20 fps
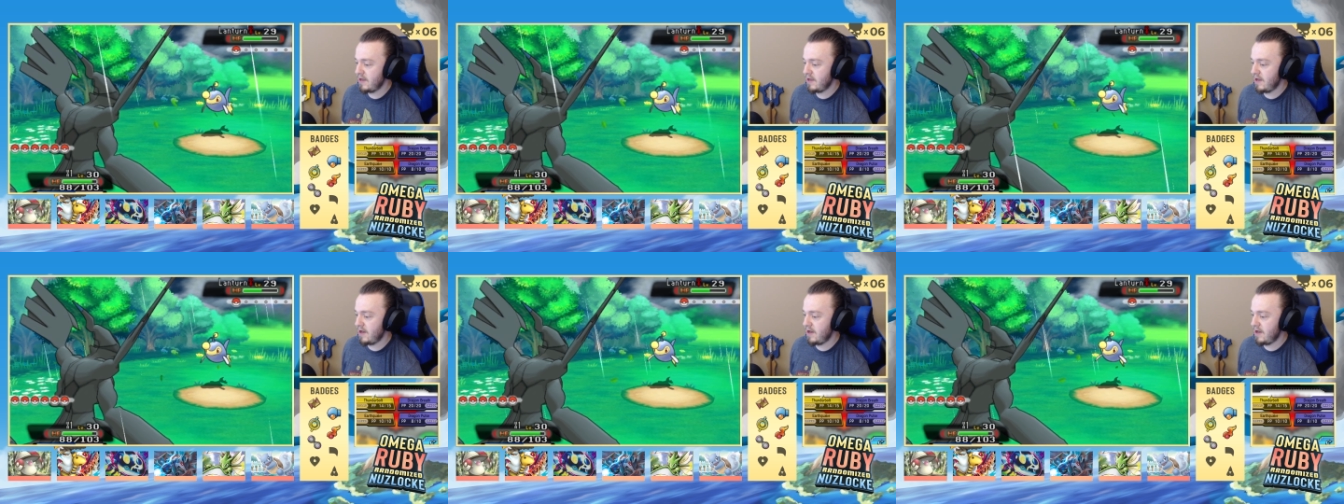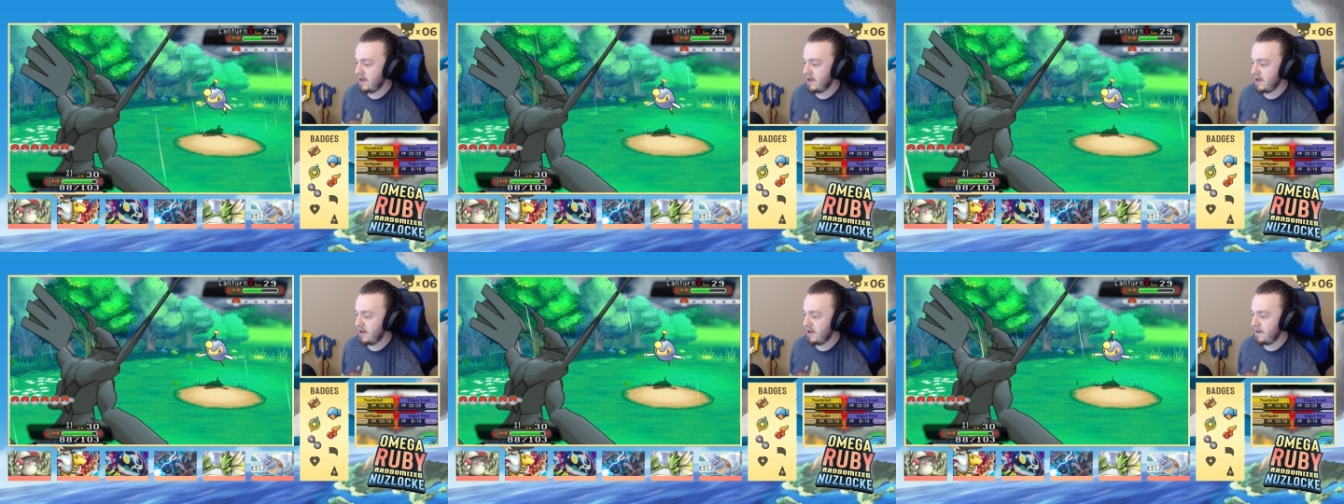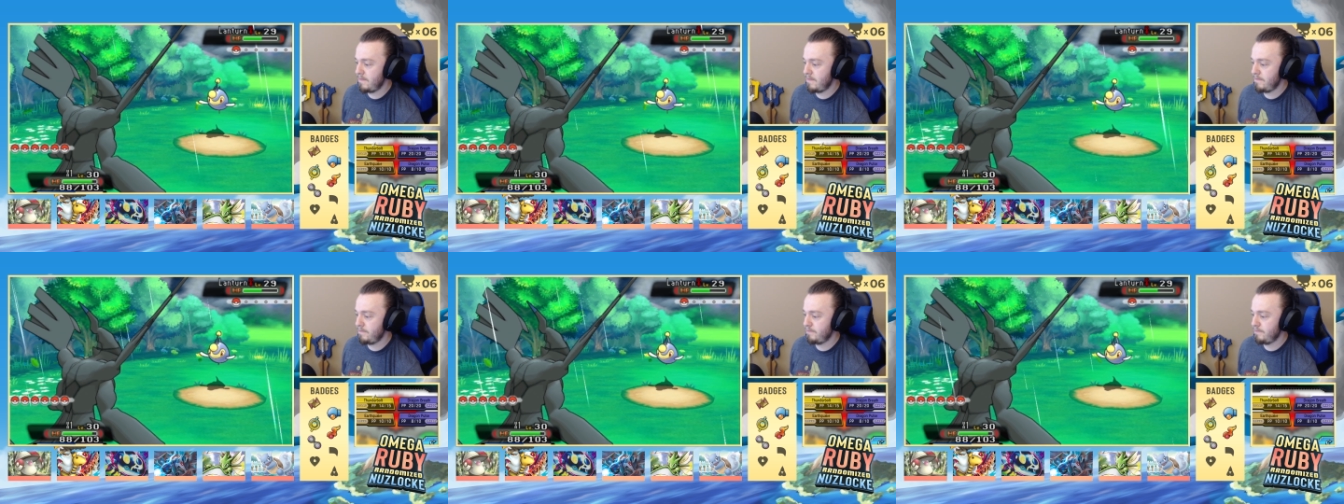
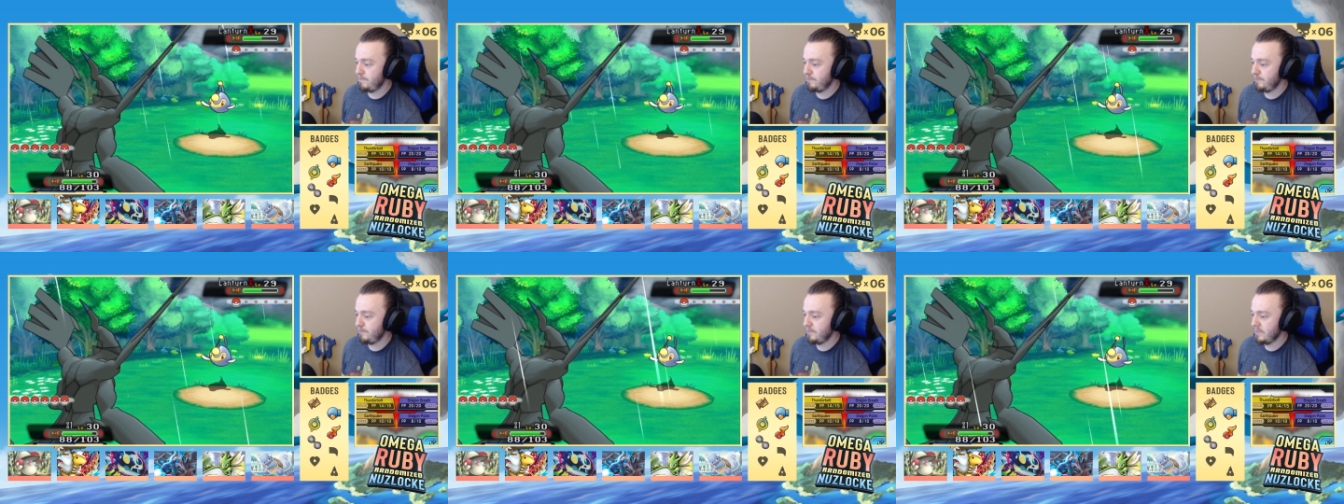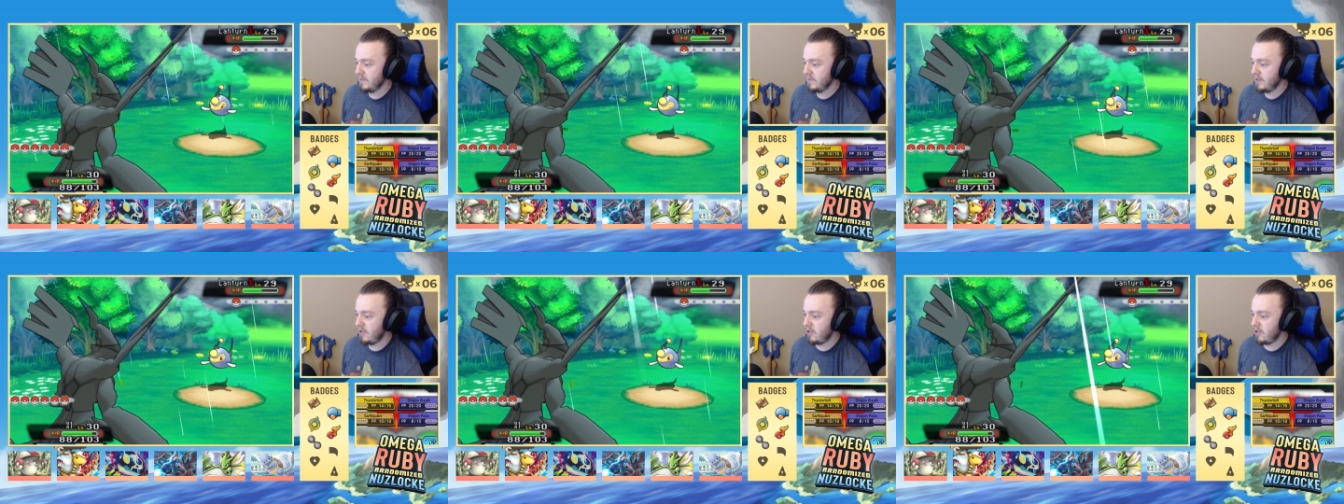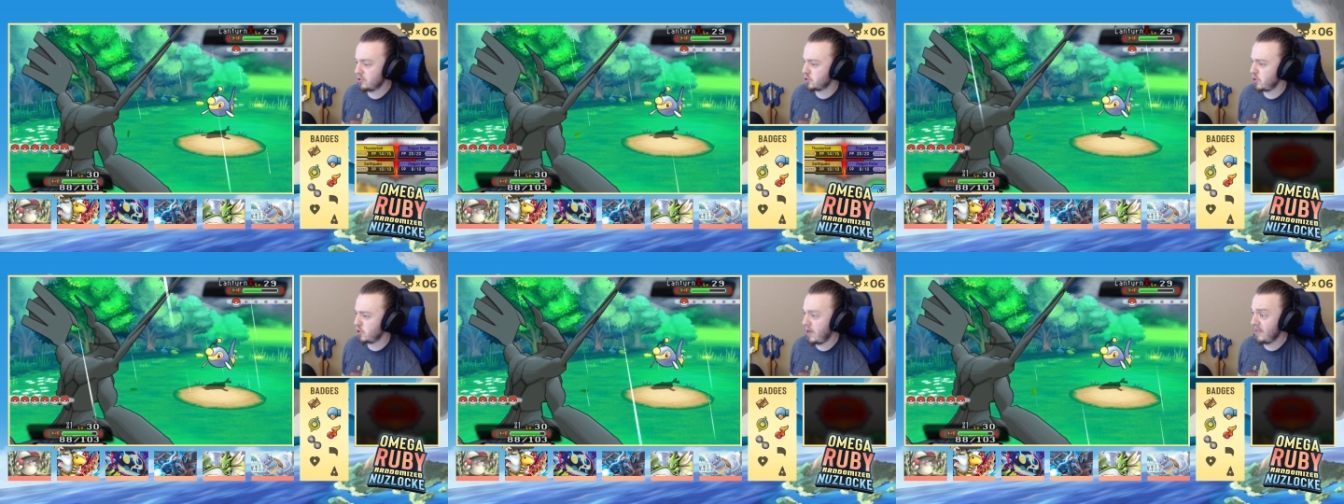I'll
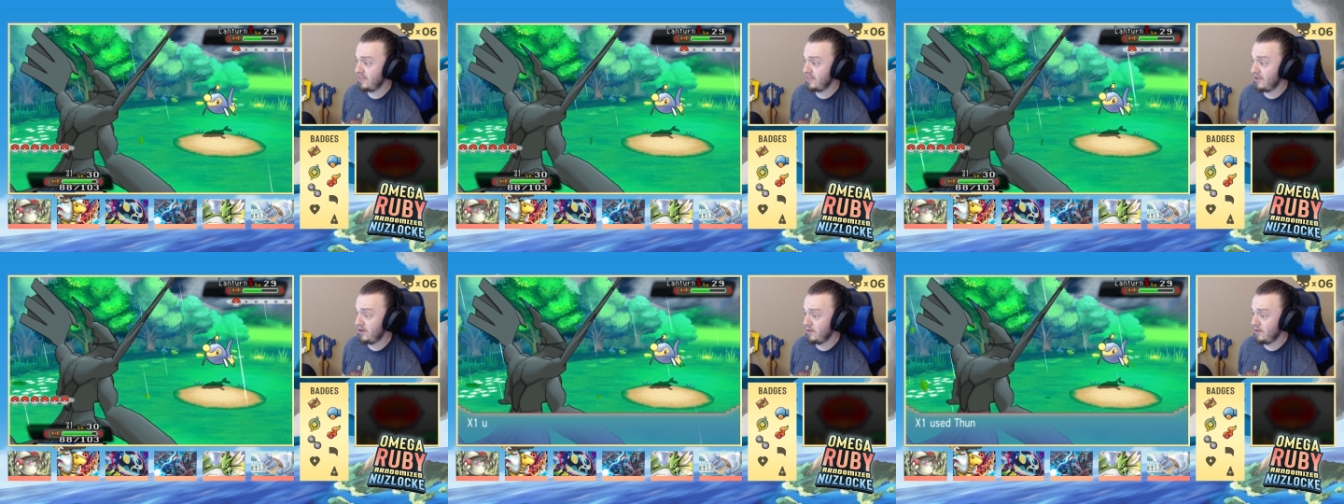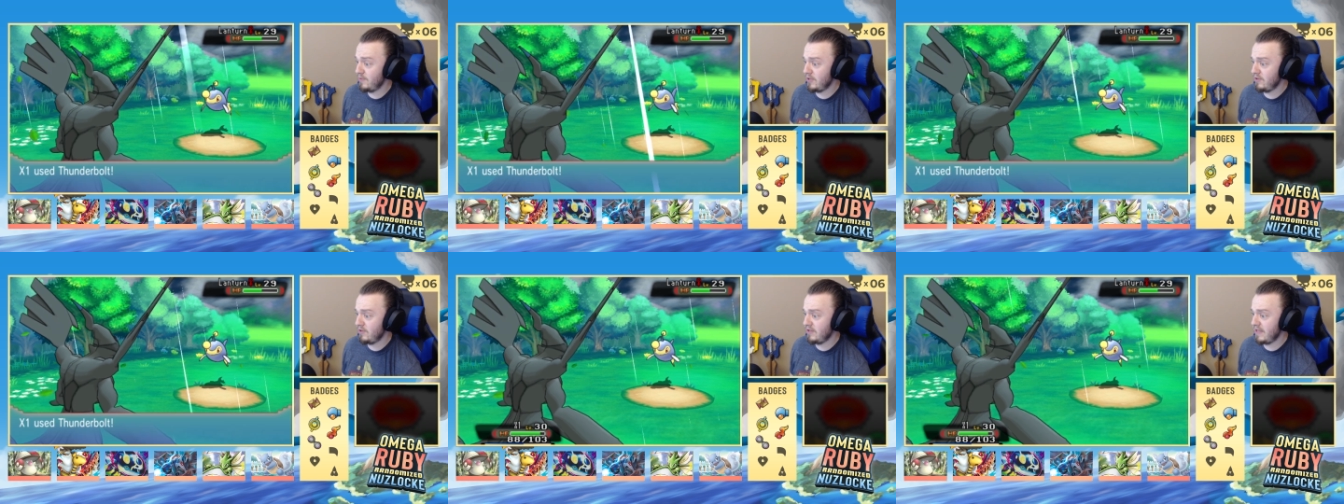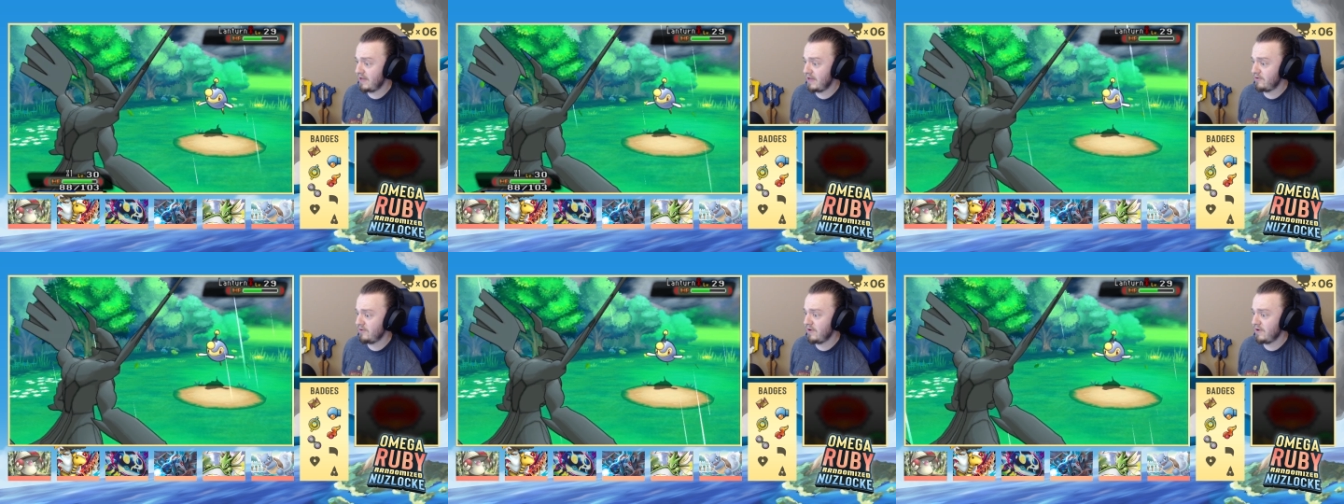try
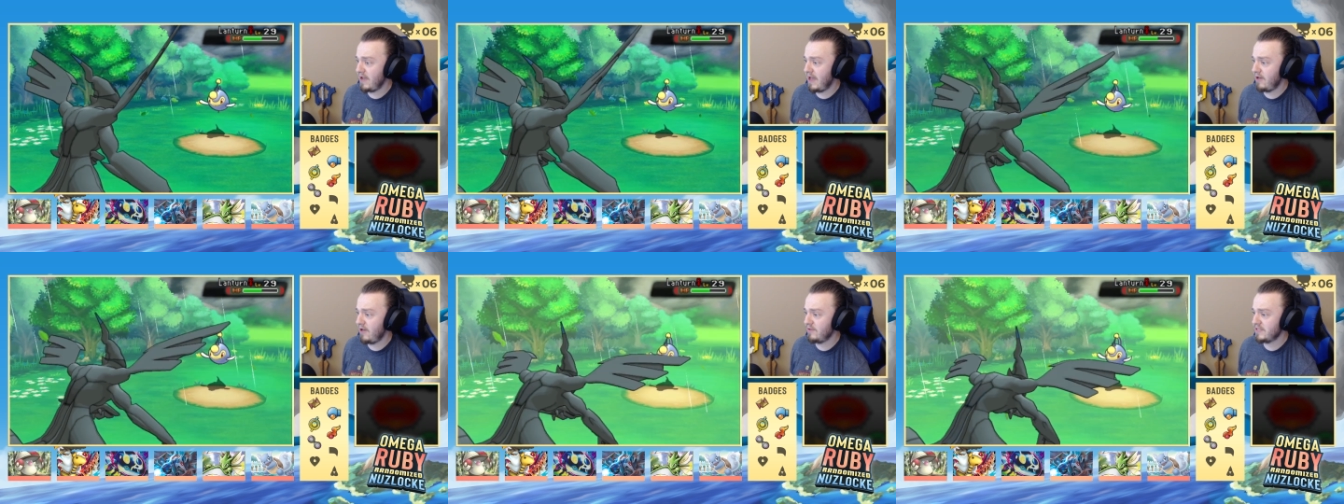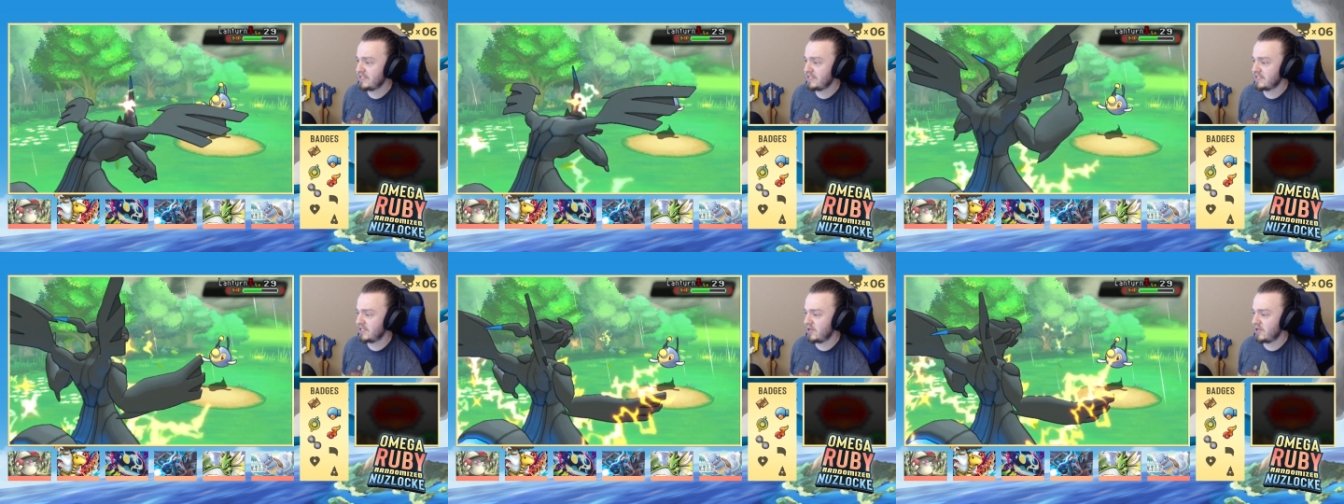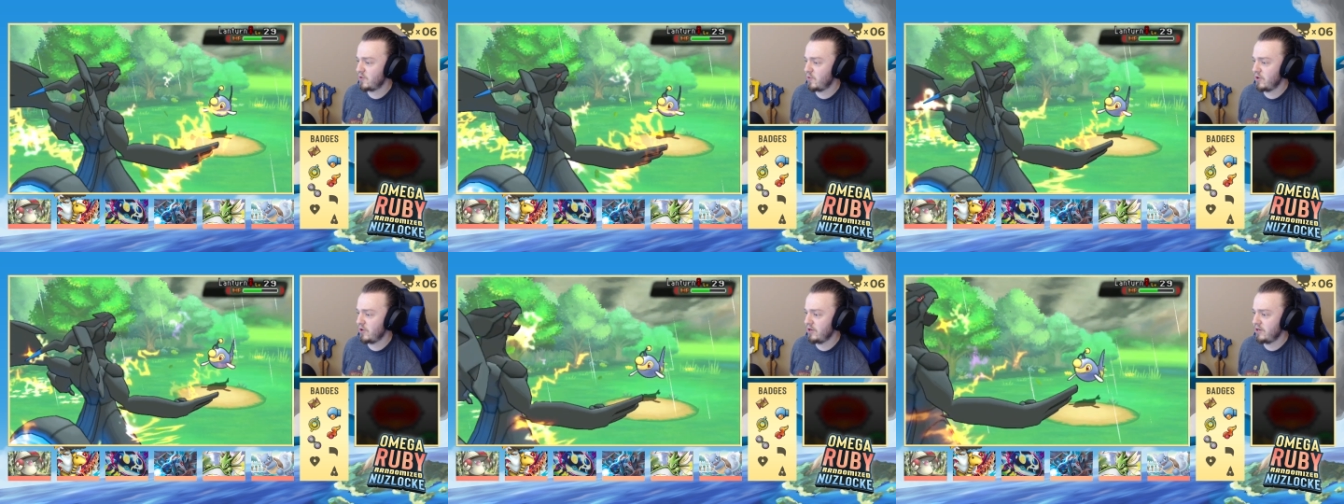Thunderbolt. I don't know how this is
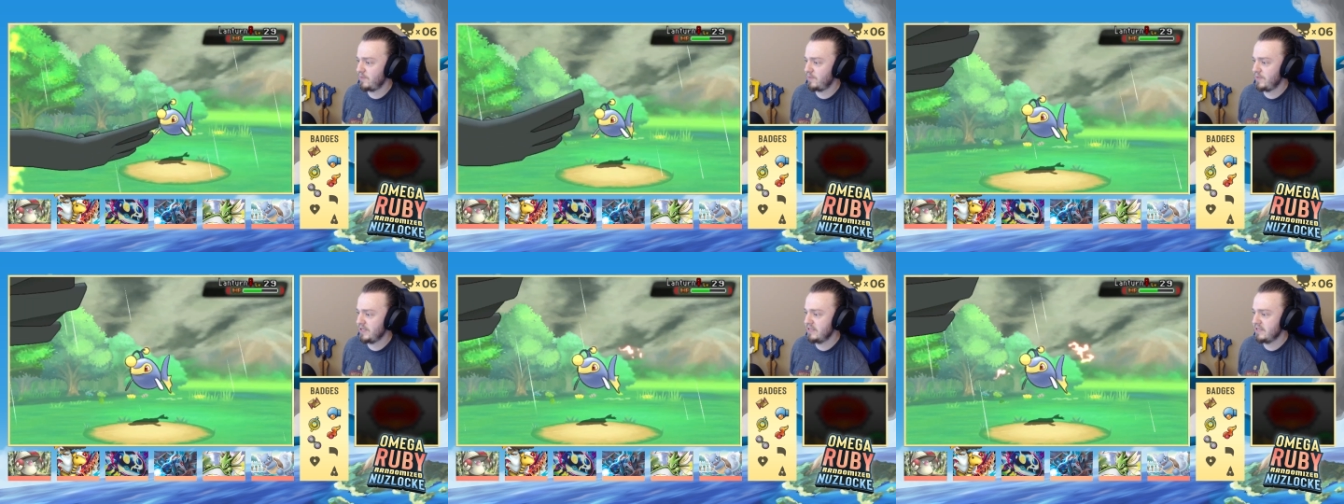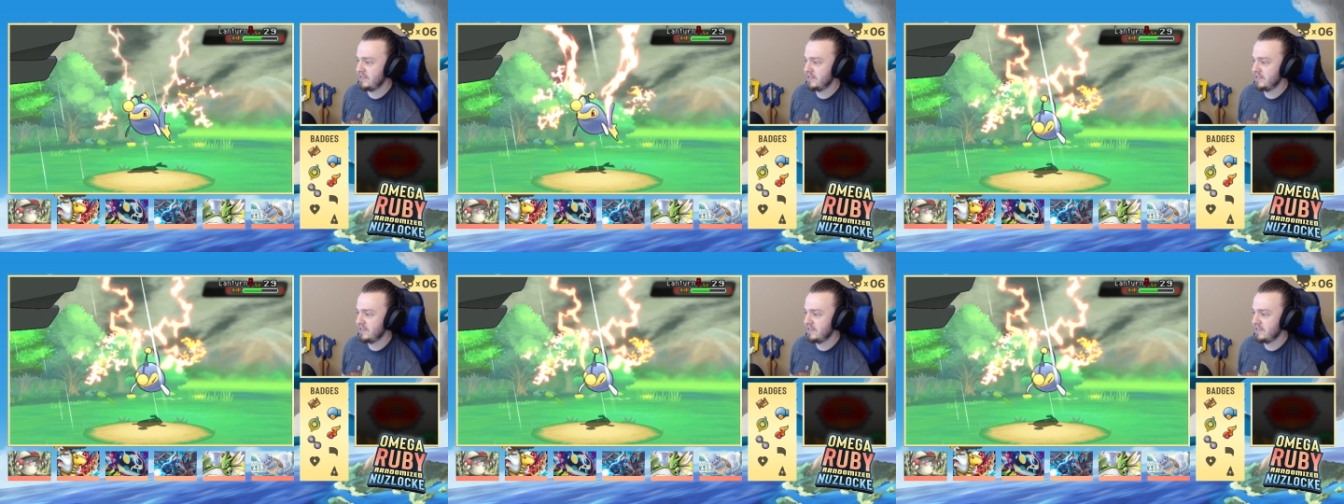going to work, but